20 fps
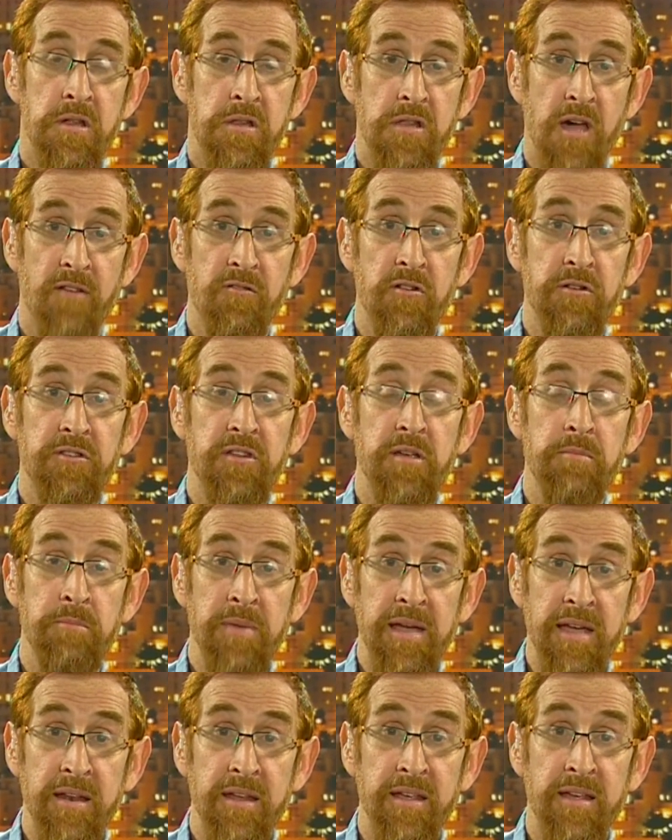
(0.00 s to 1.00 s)
sovereignty,
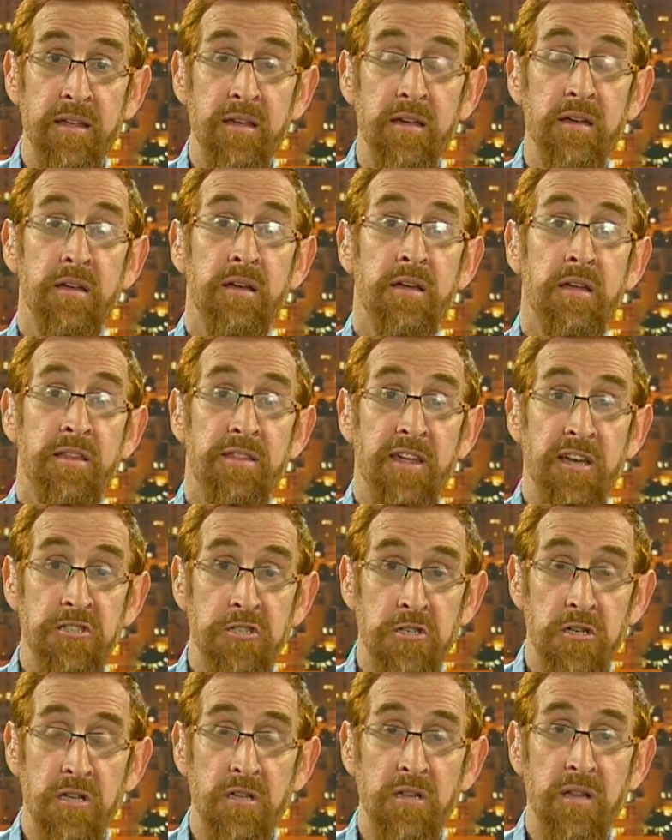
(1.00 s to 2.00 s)
meaning they
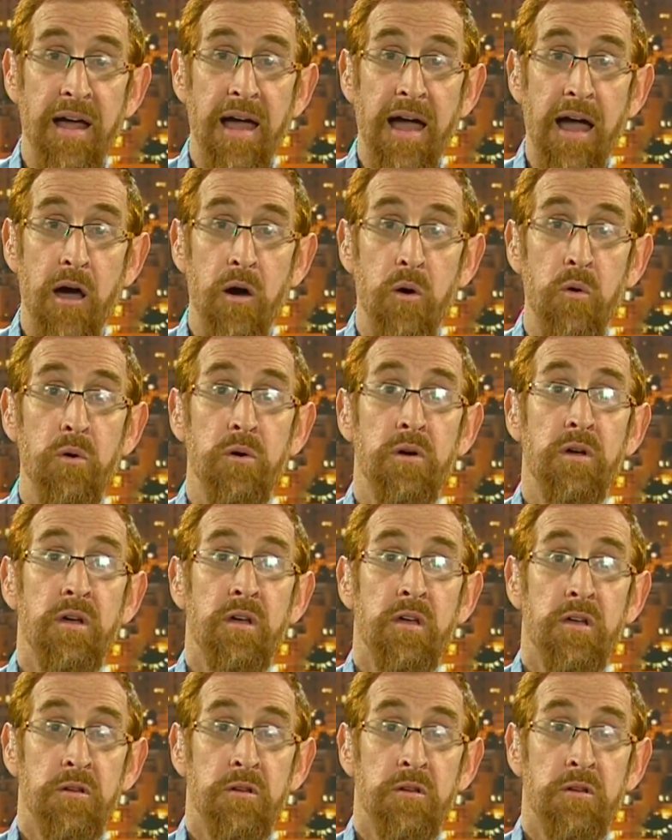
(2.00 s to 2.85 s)
should allow